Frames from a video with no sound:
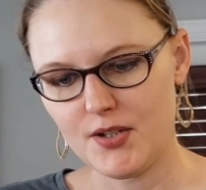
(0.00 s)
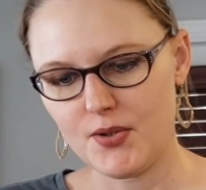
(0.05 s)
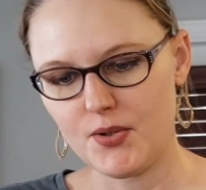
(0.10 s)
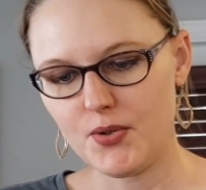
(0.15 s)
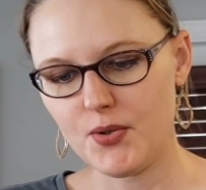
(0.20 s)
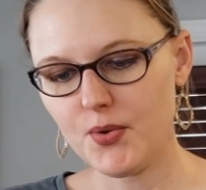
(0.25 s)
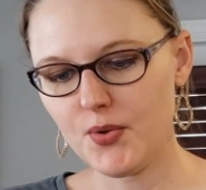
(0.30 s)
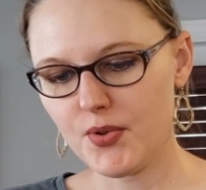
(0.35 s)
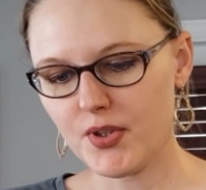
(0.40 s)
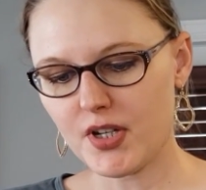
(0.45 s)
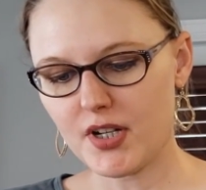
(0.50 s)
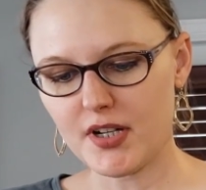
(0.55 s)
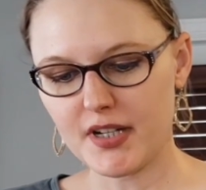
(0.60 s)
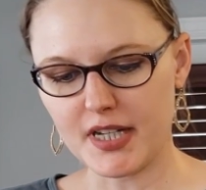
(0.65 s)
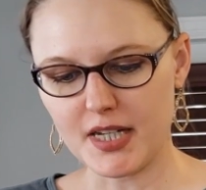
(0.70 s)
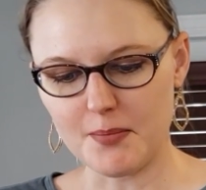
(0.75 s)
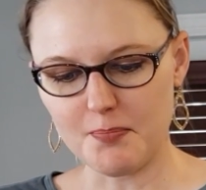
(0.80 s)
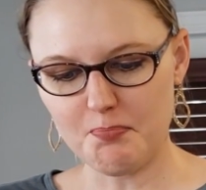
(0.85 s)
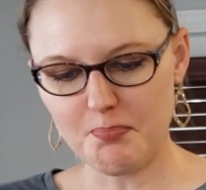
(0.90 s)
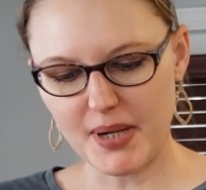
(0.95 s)
oolong
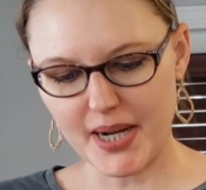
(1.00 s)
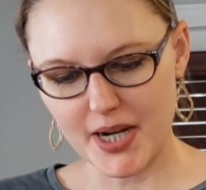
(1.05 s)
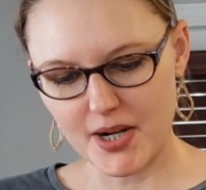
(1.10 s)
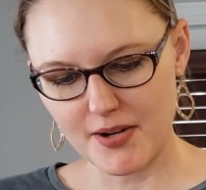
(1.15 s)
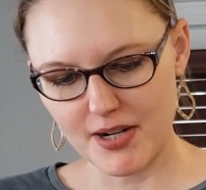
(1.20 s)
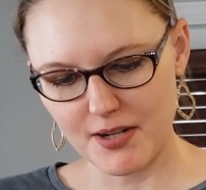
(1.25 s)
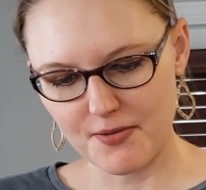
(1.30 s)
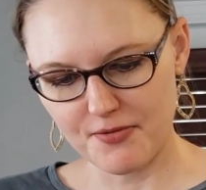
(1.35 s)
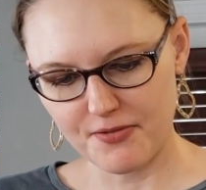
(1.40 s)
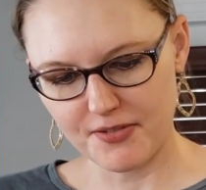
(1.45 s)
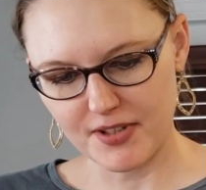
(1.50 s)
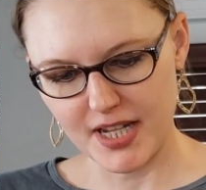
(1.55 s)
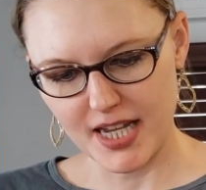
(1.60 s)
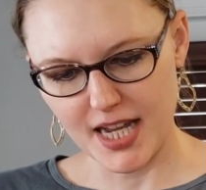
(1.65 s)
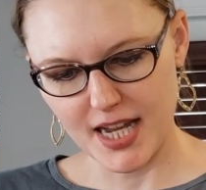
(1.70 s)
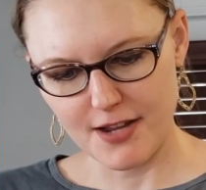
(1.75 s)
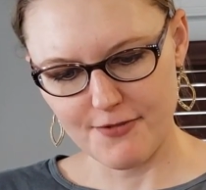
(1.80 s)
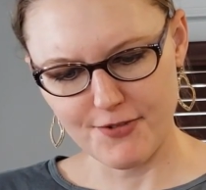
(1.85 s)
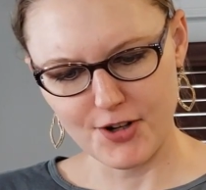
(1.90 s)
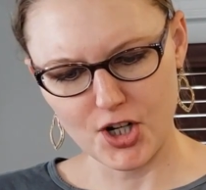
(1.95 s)
and berry
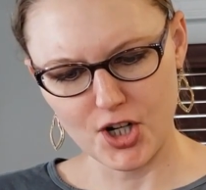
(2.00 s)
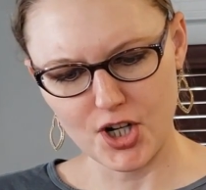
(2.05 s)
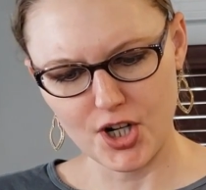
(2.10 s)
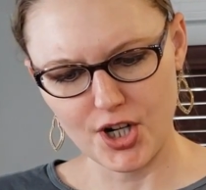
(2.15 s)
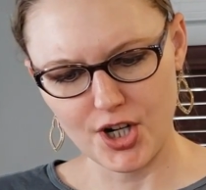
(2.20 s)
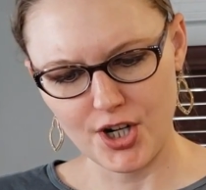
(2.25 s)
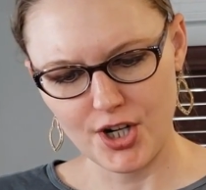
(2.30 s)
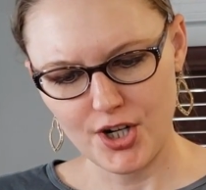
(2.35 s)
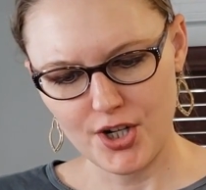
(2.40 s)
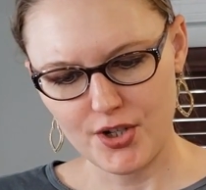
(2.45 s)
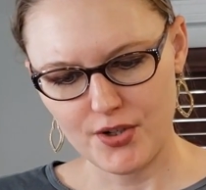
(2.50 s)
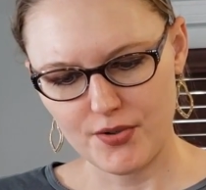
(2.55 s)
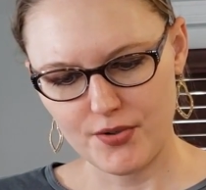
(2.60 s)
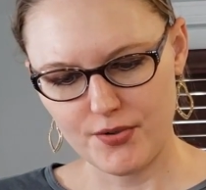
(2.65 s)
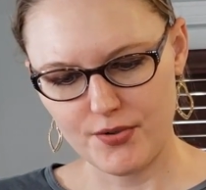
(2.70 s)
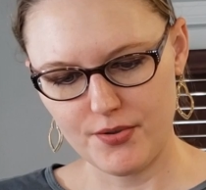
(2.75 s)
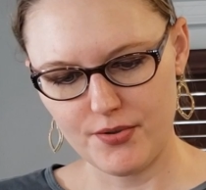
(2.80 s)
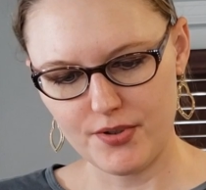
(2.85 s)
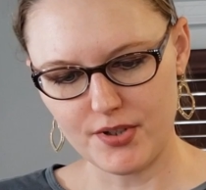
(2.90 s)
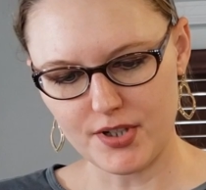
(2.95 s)
flavor,
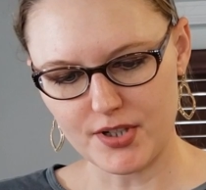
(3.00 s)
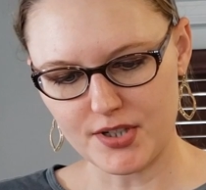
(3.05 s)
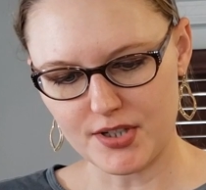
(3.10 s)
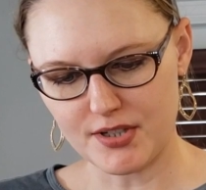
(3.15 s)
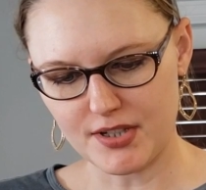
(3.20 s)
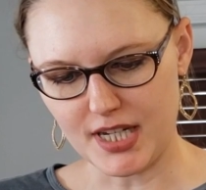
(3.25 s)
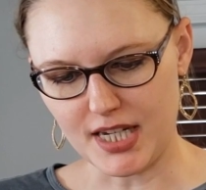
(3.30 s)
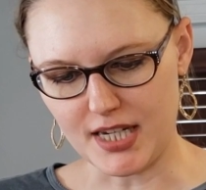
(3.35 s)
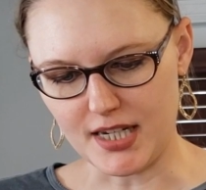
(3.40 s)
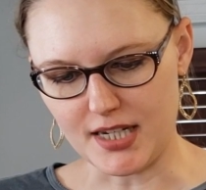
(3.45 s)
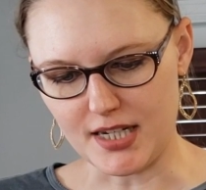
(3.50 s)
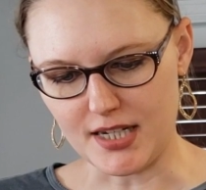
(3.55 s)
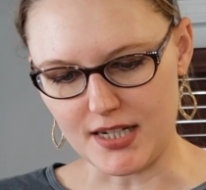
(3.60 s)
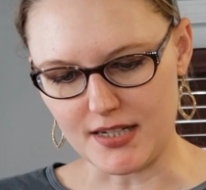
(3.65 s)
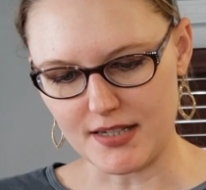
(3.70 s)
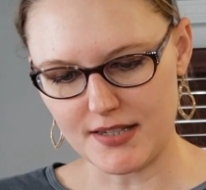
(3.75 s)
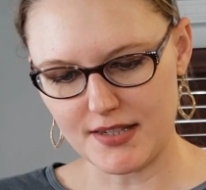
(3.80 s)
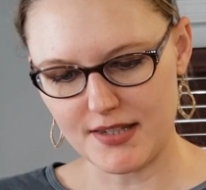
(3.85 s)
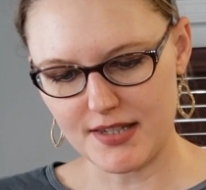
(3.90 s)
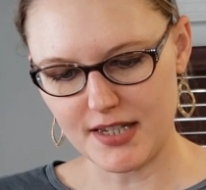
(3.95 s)
oolong
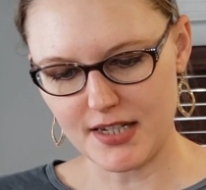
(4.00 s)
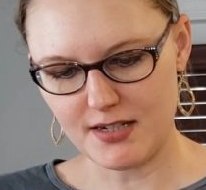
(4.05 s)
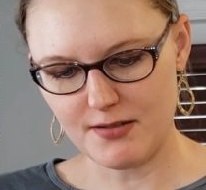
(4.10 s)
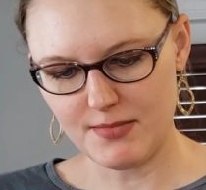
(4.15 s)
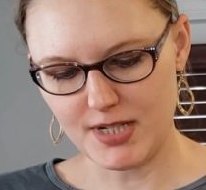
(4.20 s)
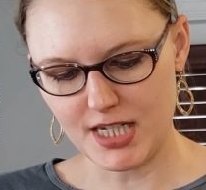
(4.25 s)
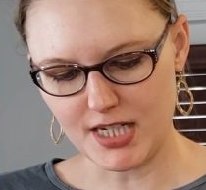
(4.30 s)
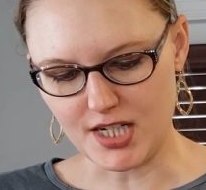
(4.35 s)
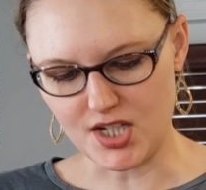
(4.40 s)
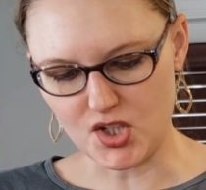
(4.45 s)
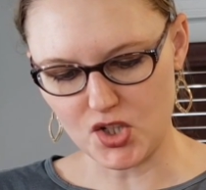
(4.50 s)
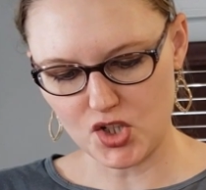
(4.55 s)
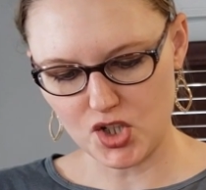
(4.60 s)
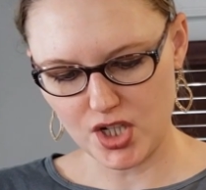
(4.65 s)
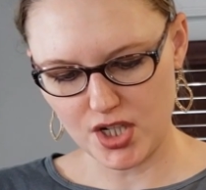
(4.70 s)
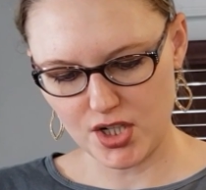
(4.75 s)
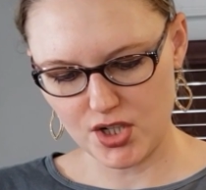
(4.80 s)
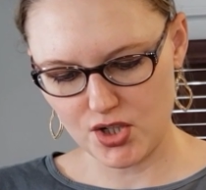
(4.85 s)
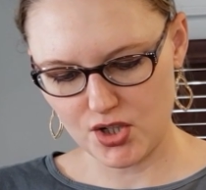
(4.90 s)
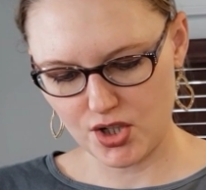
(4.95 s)
and cinnamon and
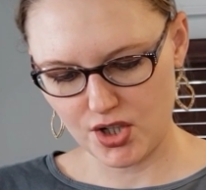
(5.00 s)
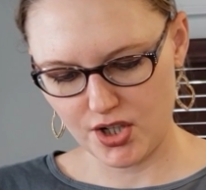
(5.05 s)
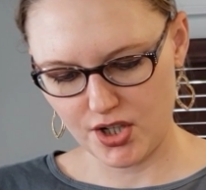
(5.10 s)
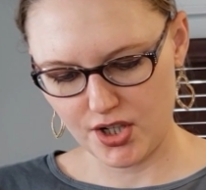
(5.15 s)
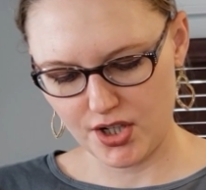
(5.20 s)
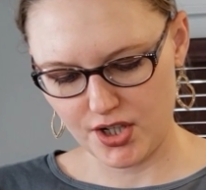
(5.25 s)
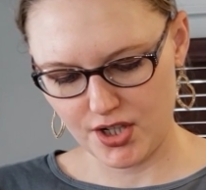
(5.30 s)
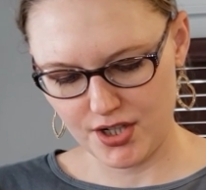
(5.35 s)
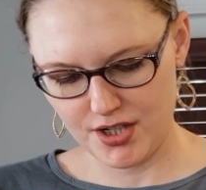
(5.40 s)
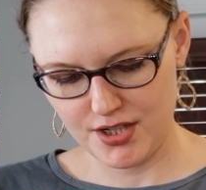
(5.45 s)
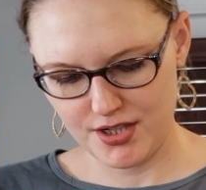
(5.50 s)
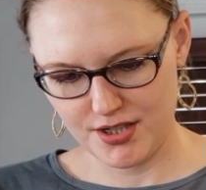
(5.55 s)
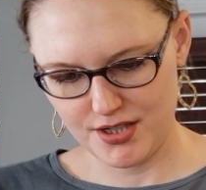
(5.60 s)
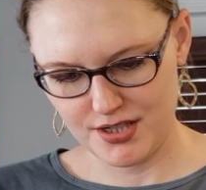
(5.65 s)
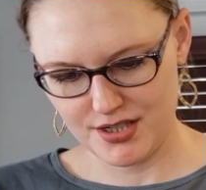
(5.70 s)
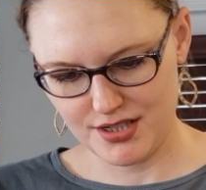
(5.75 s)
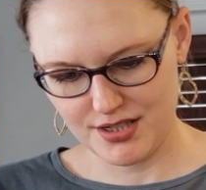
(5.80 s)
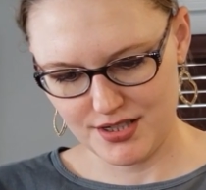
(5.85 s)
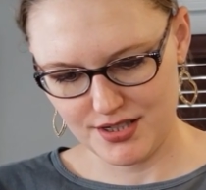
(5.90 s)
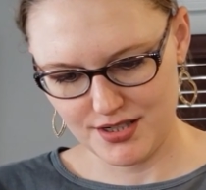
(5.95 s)
ginger,
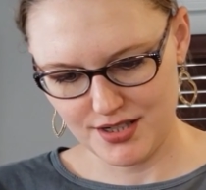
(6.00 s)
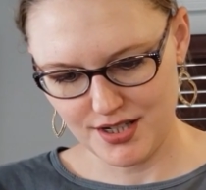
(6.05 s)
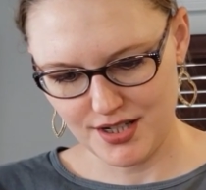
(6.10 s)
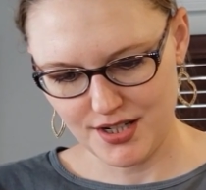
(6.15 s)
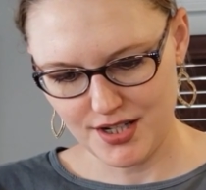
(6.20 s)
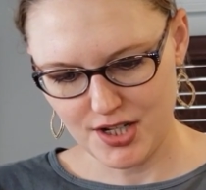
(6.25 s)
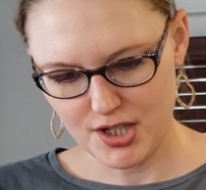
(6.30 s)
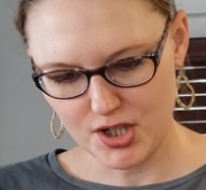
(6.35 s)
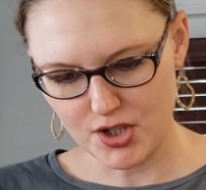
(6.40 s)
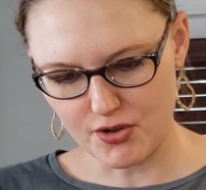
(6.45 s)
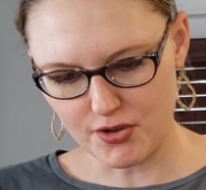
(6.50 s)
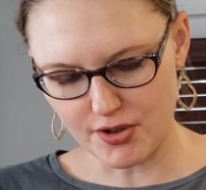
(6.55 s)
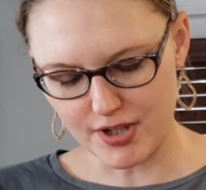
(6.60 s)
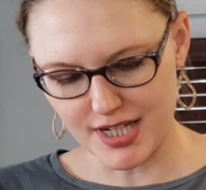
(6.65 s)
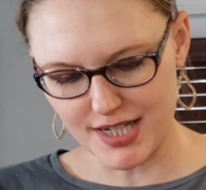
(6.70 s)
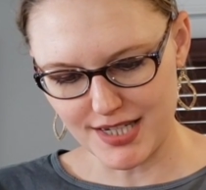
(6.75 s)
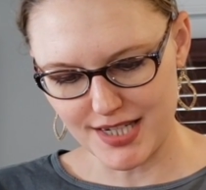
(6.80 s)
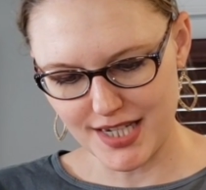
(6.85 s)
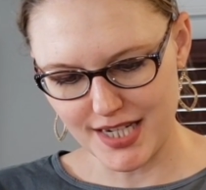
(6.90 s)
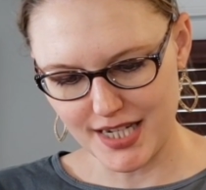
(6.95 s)

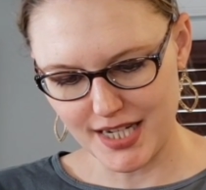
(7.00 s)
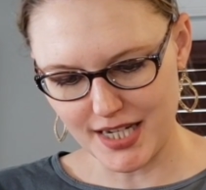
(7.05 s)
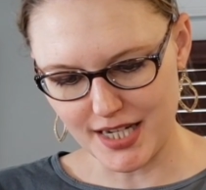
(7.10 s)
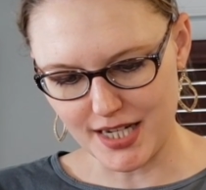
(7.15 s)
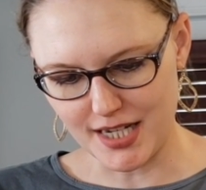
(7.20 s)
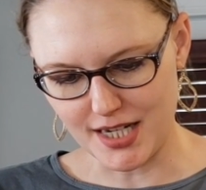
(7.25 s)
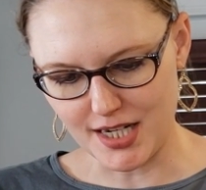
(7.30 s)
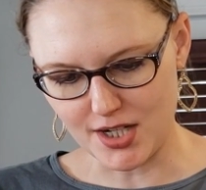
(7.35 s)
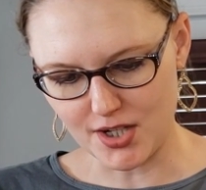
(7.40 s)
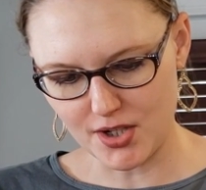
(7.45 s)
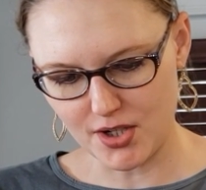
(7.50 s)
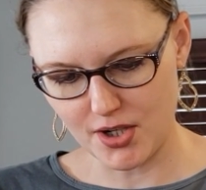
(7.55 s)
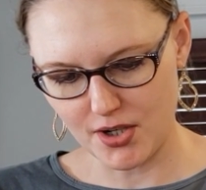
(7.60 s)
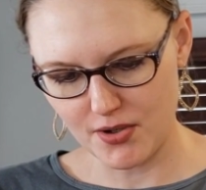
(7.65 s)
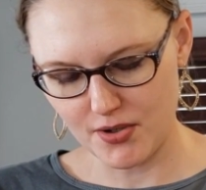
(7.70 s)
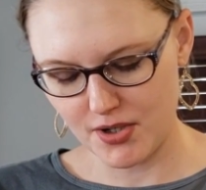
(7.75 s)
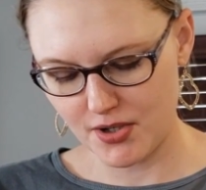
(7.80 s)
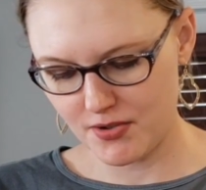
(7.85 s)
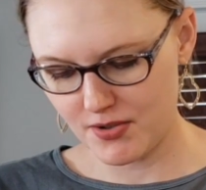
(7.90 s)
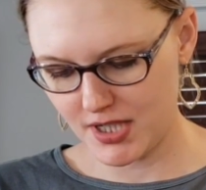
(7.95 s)
green tea and
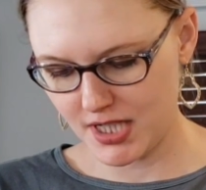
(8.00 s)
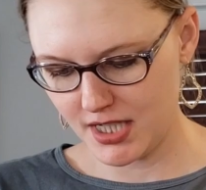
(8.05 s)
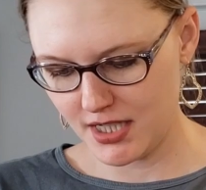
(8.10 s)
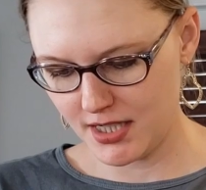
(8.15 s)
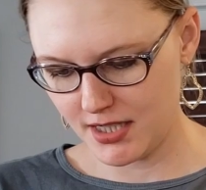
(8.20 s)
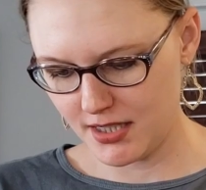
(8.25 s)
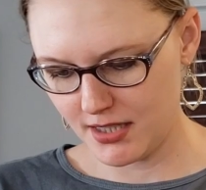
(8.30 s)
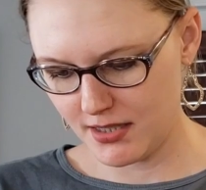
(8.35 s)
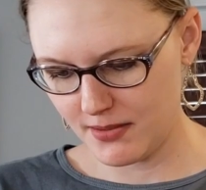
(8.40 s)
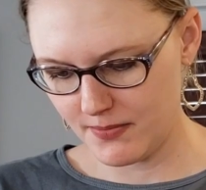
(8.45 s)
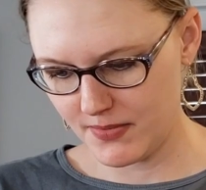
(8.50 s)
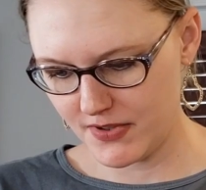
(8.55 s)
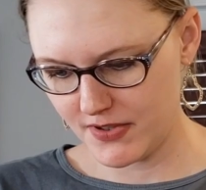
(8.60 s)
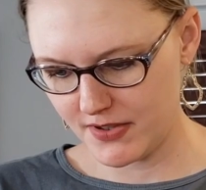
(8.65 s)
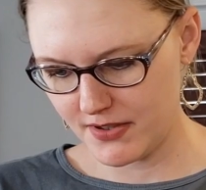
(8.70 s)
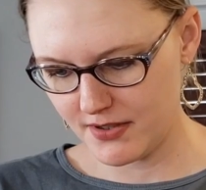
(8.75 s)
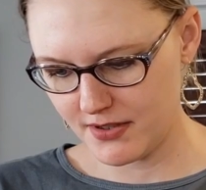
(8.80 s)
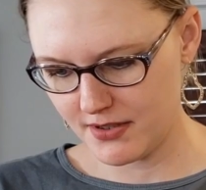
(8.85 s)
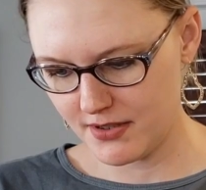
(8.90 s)
cocoa nibs.